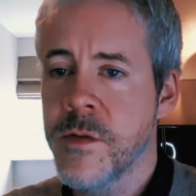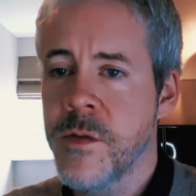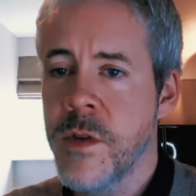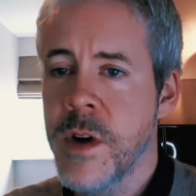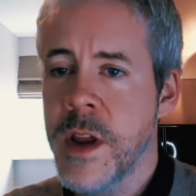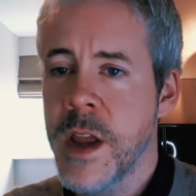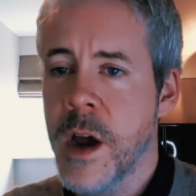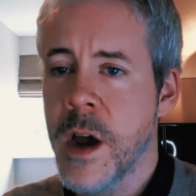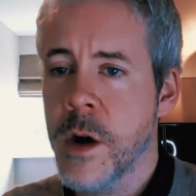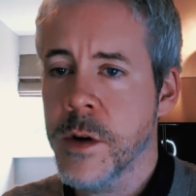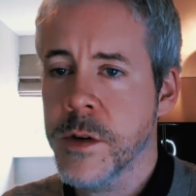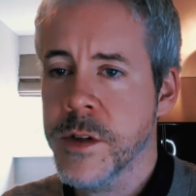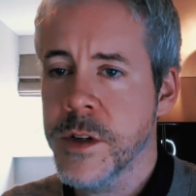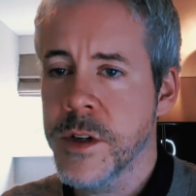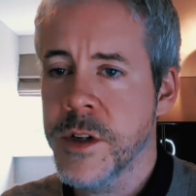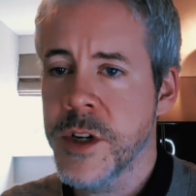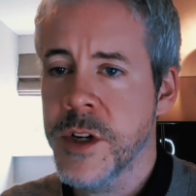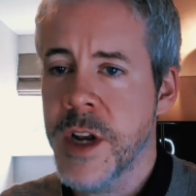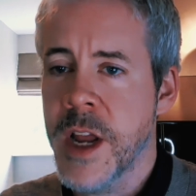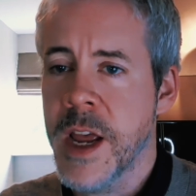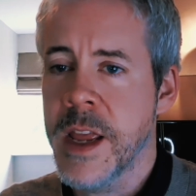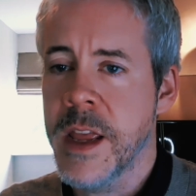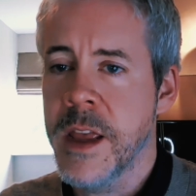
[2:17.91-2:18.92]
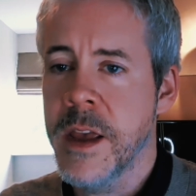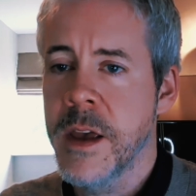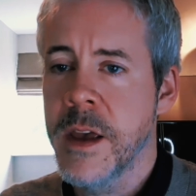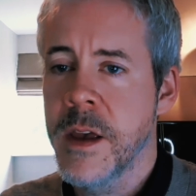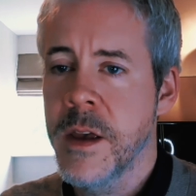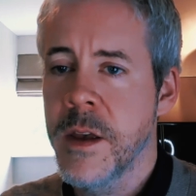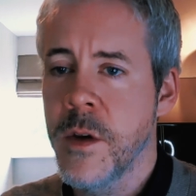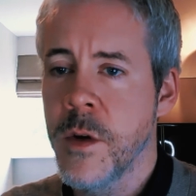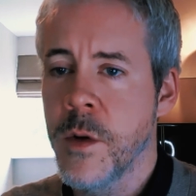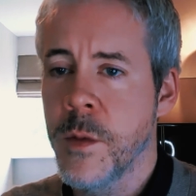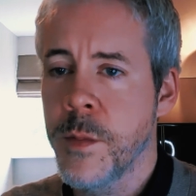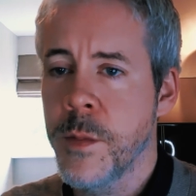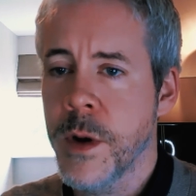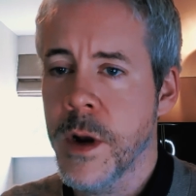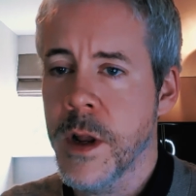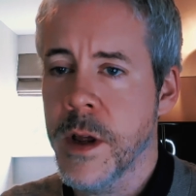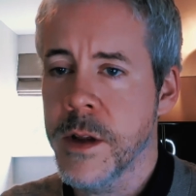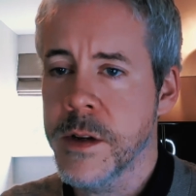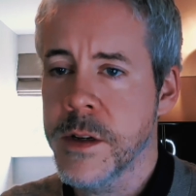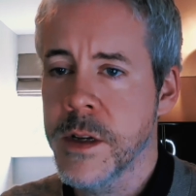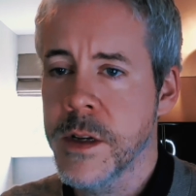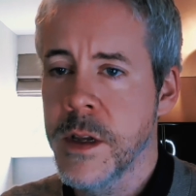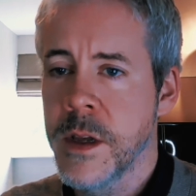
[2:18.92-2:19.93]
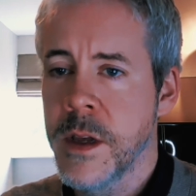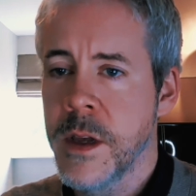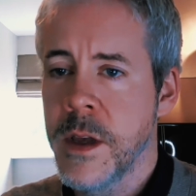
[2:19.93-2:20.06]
reoxygenate your blood,